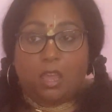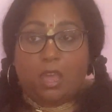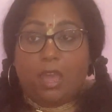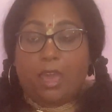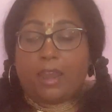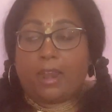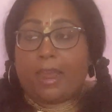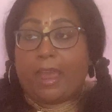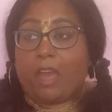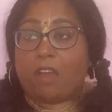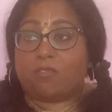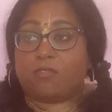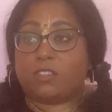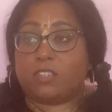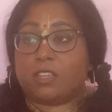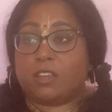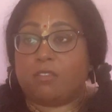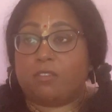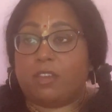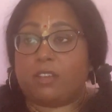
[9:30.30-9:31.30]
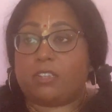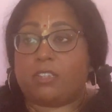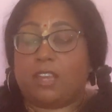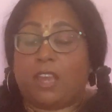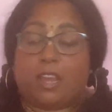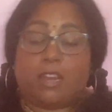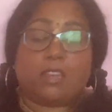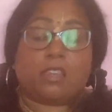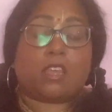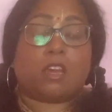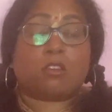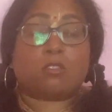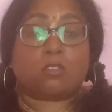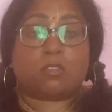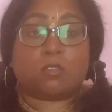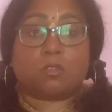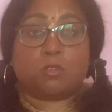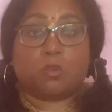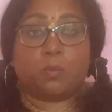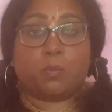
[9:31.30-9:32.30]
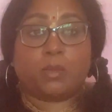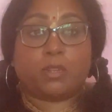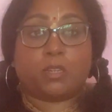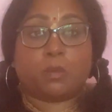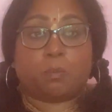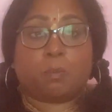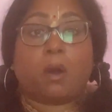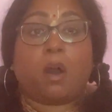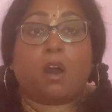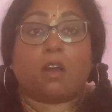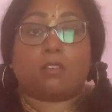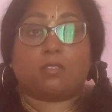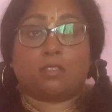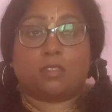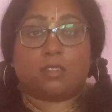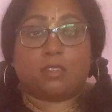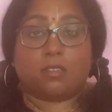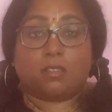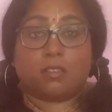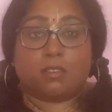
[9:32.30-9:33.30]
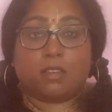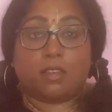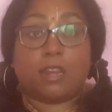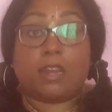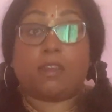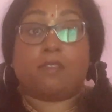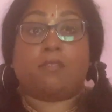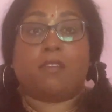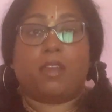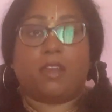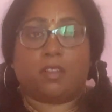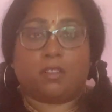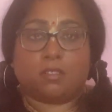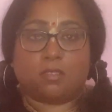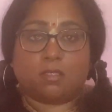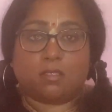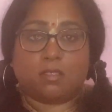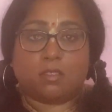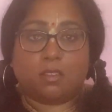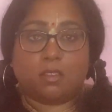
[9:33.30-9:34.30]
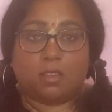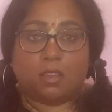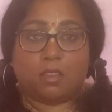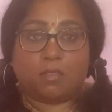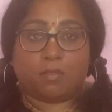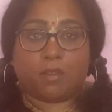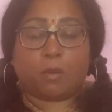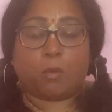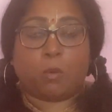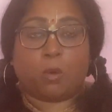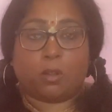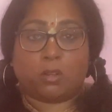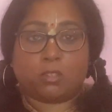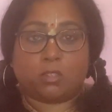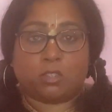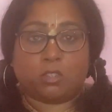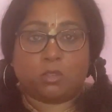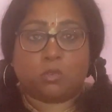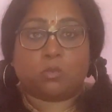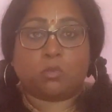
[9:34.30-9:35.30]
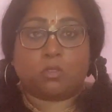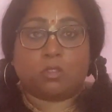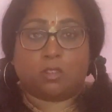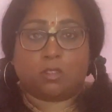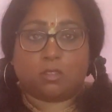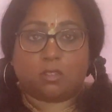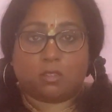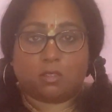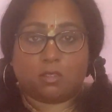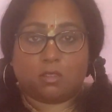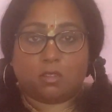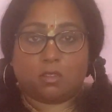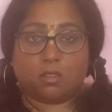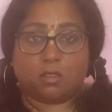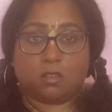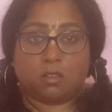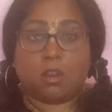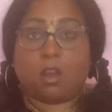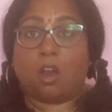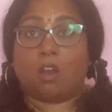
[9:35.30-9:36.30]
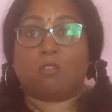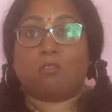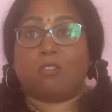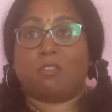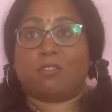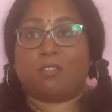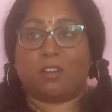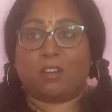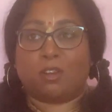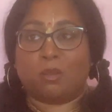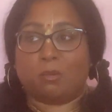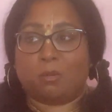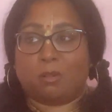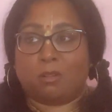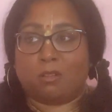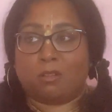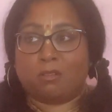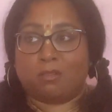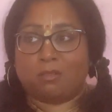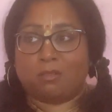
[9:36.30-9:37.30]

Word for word: And I have to give a 10,000 rupee deposit in advance if I want to use it. Non refundable.